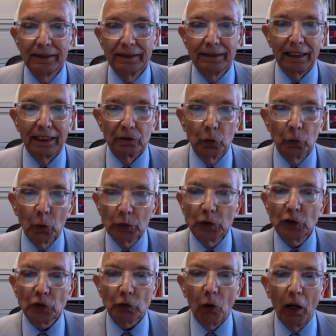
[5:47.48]
that good
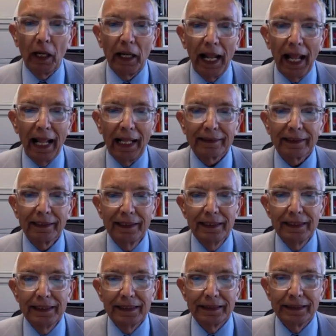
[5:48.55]
soil health
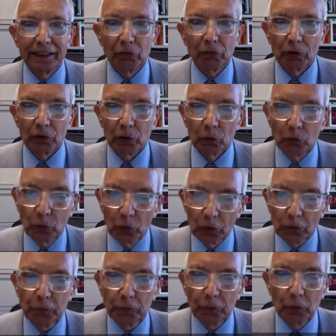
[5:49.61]
is equal to good
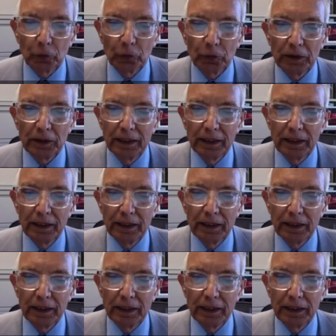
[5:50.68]
food